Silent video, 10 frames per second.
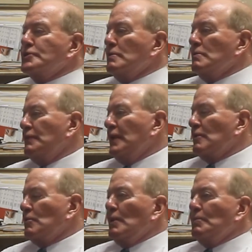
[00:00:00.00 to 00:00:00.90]
In
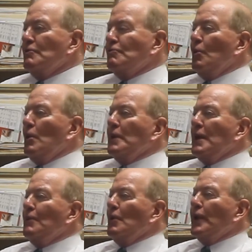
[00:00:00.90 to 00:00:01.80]
fact, we're up to 4
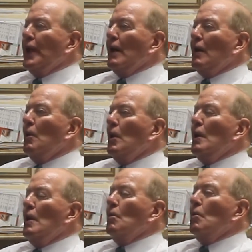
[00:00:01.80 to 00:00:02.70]
people now
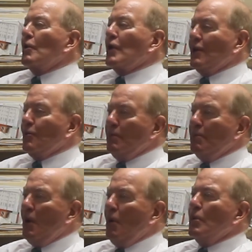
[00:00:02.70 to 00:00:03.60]
working
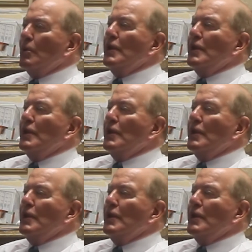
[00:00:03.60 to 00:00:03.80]
remote.